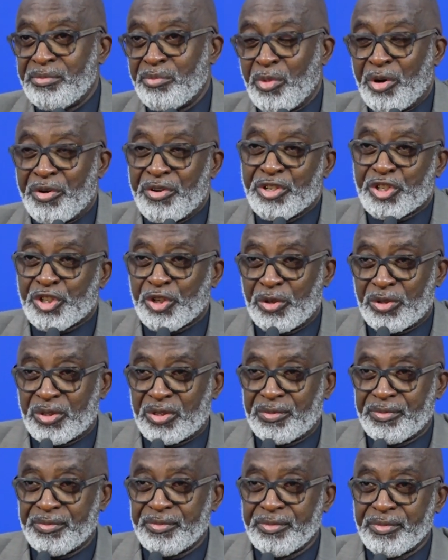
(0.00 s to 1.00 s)

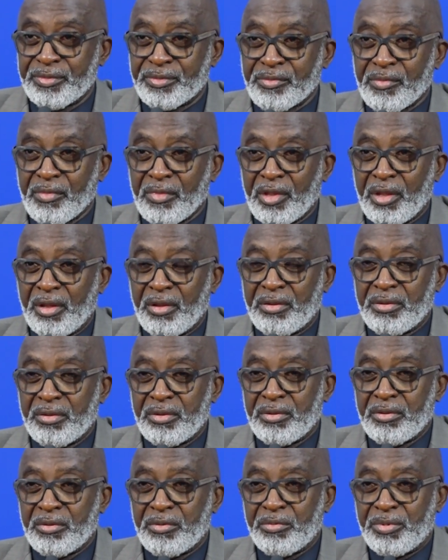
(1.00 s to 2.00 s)
Mauritius?
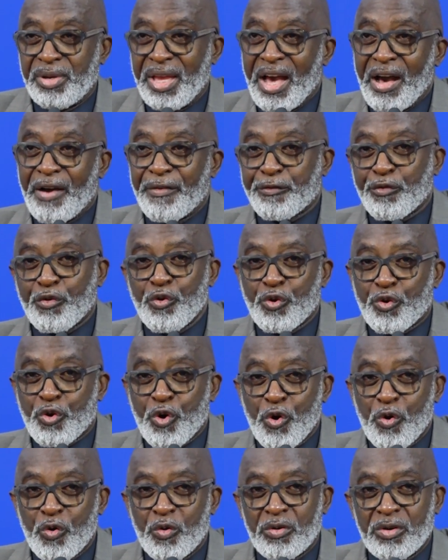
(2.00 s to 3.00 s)
We have
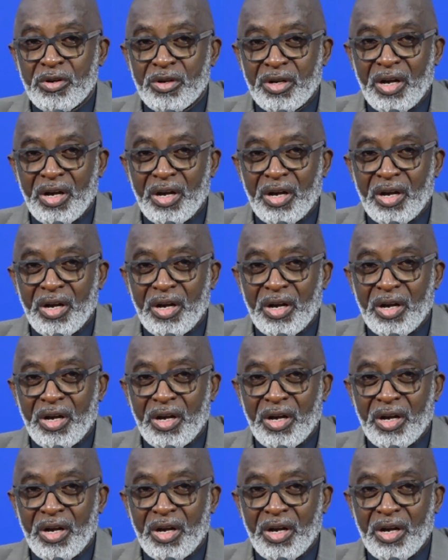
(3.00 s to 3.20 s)
cocoa.